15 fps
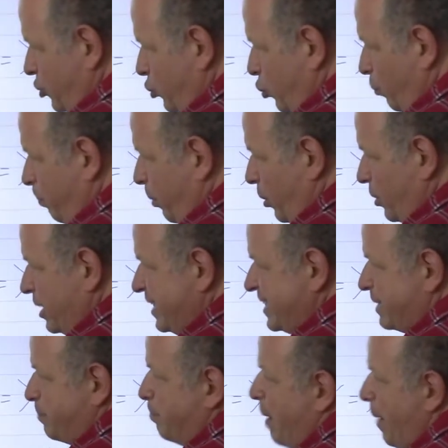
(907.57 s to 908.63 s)
2
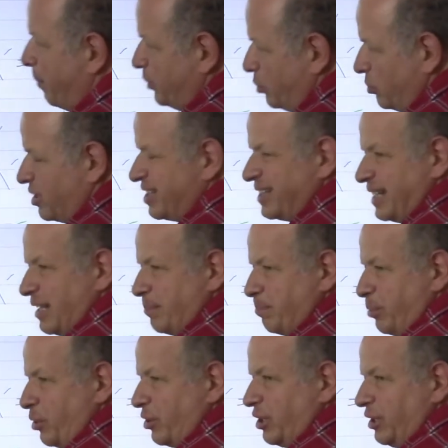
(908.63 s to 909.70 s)
points map to the same
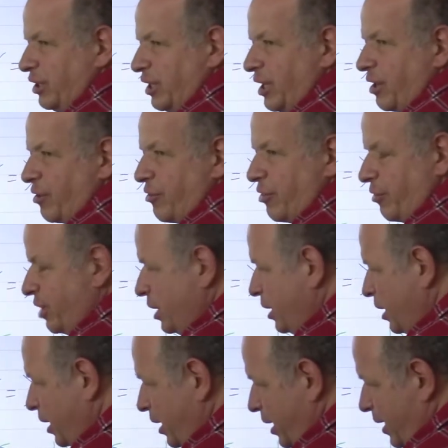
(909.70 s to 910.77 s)
point in
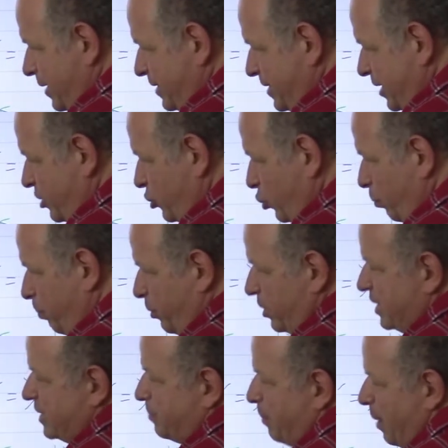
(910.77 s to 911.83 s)
R3, and these 2
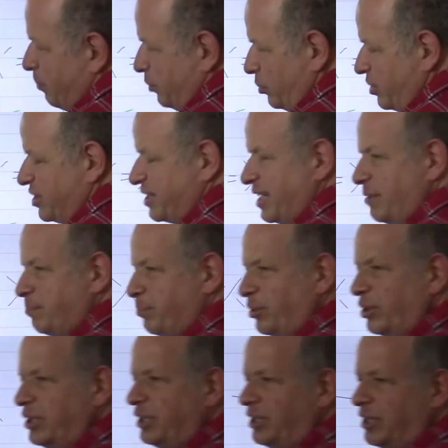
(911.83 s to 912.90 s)
points map to the same
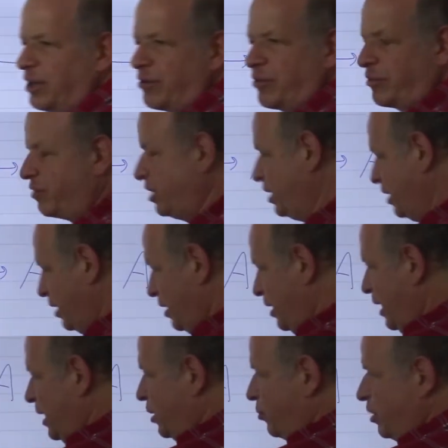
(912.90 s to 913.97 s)
point in R3.
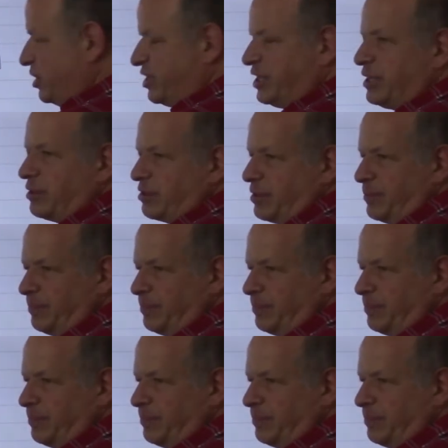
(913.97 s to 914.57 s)
Likewise here.